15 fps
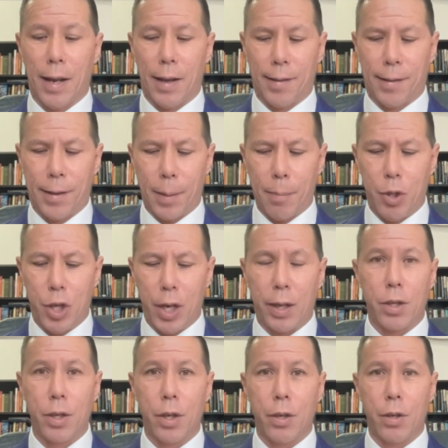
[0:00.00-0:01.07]
are
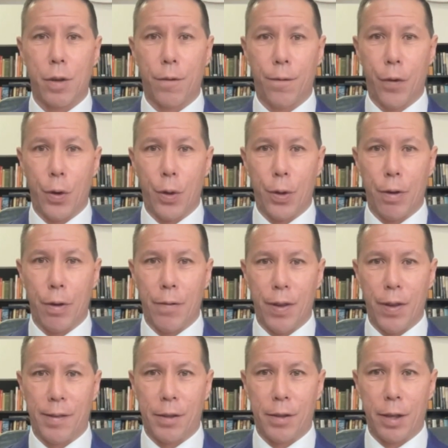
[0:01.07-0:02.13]
subject to further
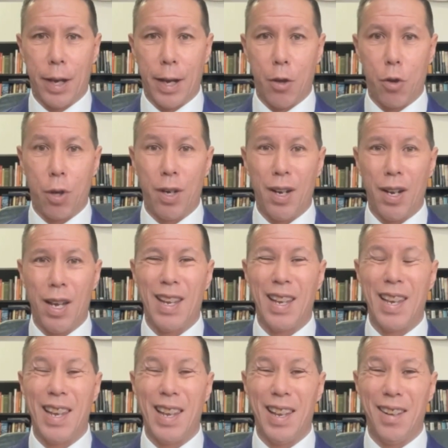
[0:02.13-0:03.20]
investigation
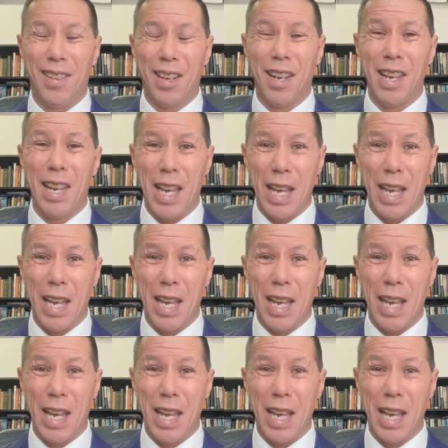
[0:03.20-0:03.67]
is